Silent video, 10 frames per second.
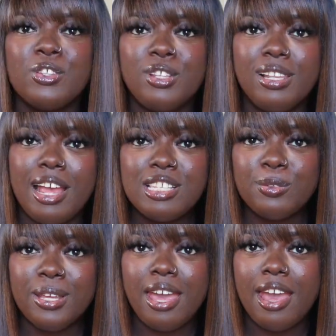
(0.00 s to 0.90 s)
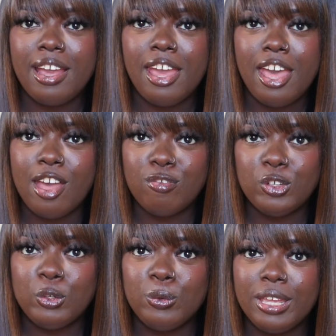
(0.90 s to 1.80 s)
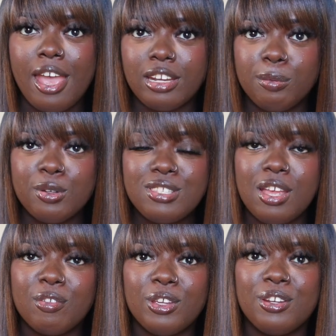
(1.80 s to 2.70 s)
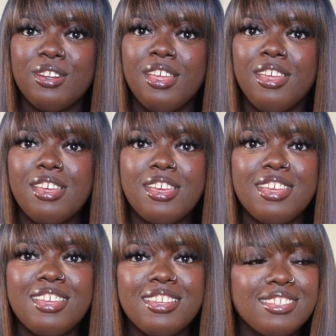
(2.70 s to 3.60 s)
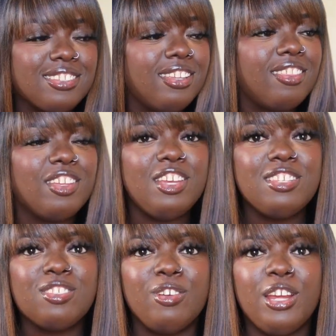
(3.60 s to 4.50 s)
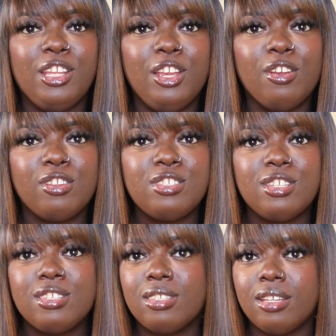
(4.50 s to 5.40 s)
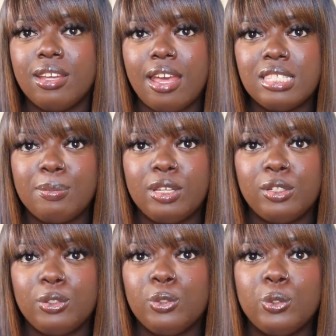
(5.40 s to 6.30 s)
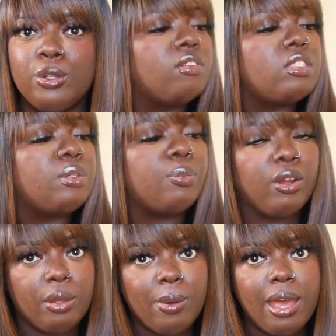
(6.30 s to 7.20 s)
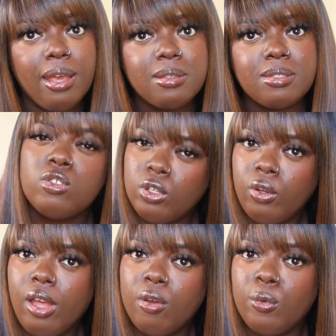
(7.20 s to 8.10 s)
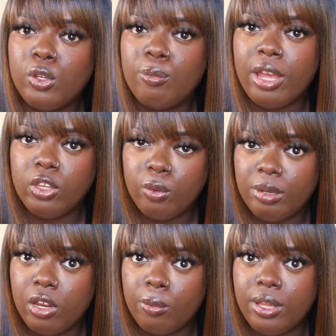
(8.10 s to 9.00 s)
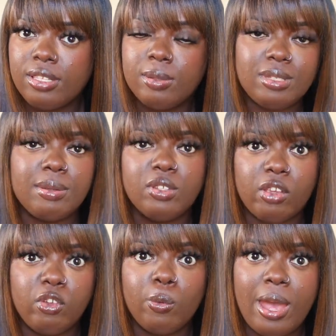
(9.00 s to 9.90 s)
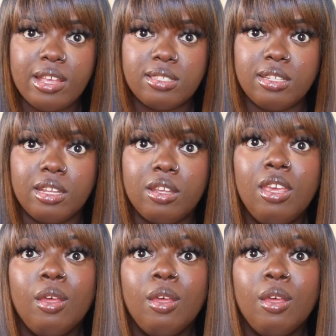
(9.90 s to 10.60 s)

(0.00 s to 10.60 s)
So the last wig hack I have for you, wig hack number seven, is this right here. This is the Got2b Glue spray wax. So you know how when you buy human hair wigs, sometimes they'll give you a wax stick.